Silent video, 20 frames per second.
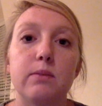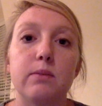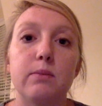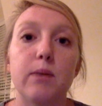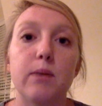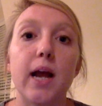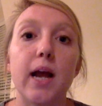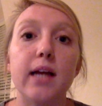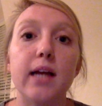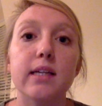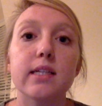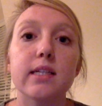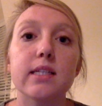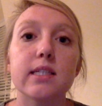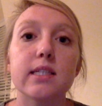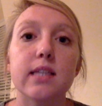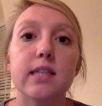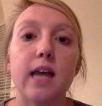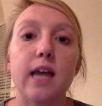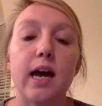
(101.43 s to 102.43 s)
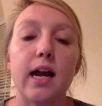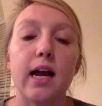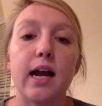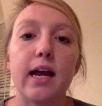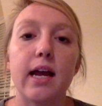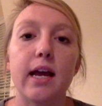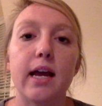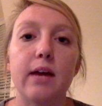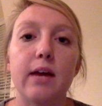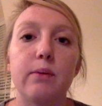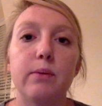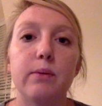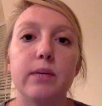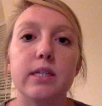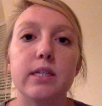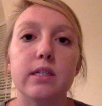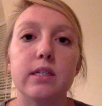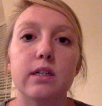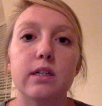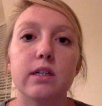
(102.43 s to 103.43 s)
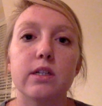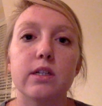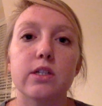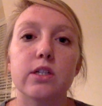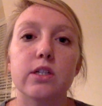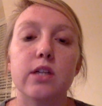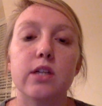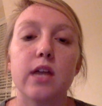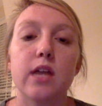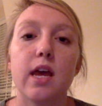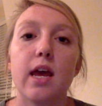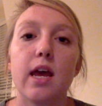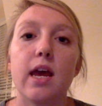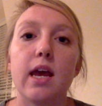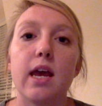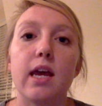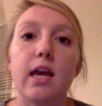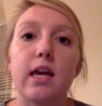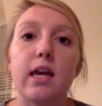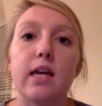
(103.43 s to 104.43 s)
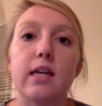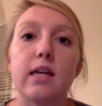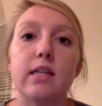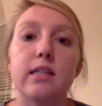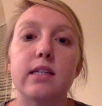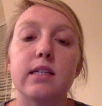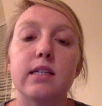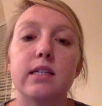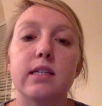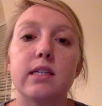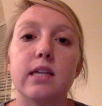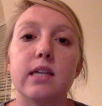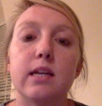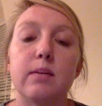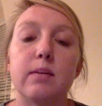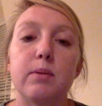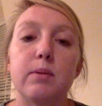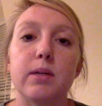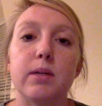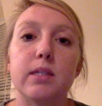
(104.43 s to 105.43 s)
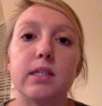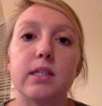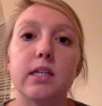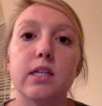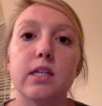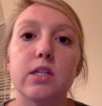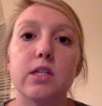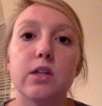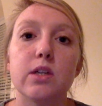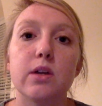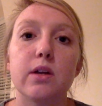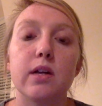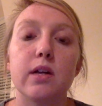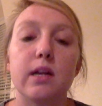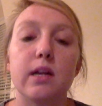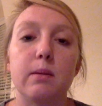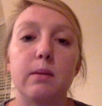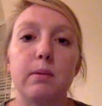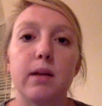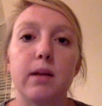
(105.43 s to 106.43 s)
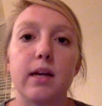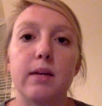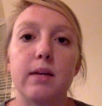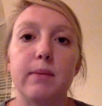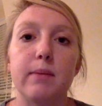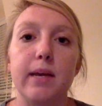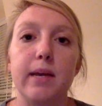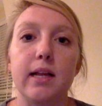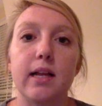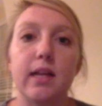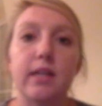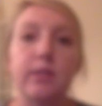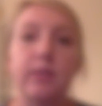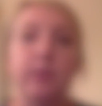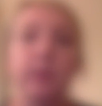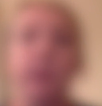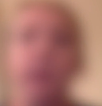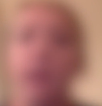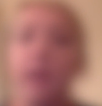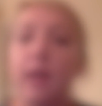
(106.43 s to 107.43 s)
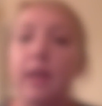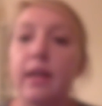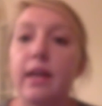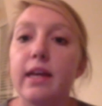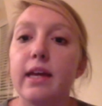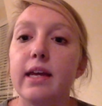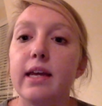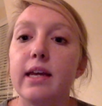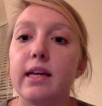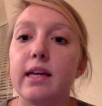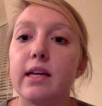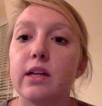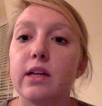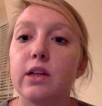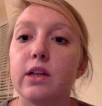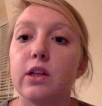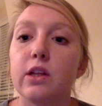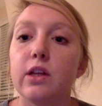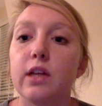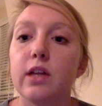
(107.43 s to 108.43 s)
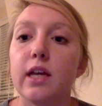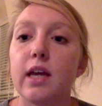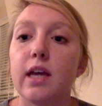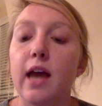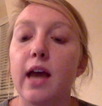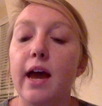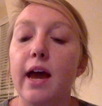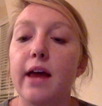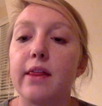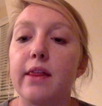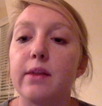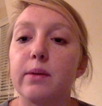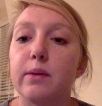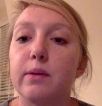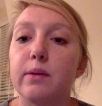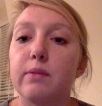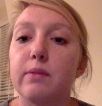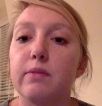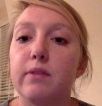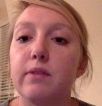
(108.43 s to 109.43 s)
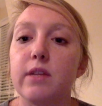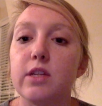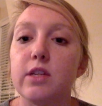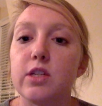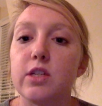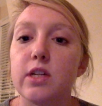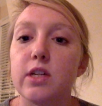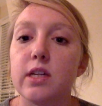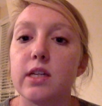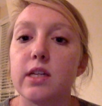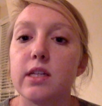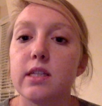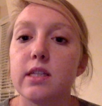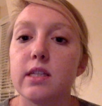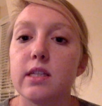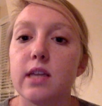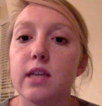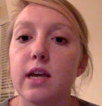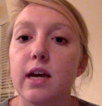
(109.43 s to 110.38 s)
practice that I had researched and done a presentation on and applied in my classroom. So in looking at the revisions